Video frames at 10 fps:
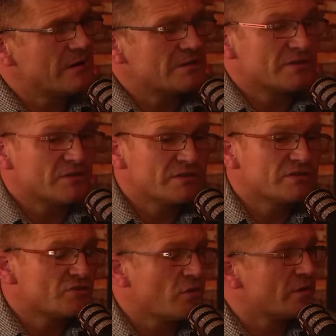because there
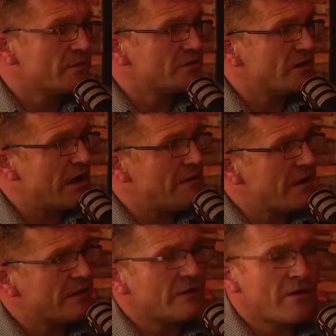is going to be
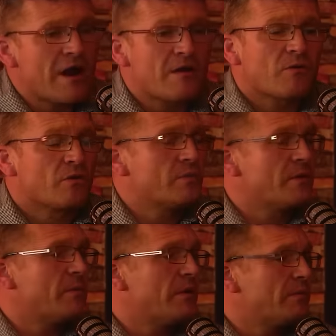drama and there are going to
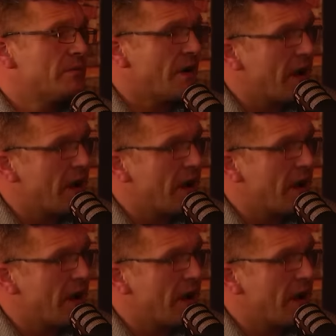be people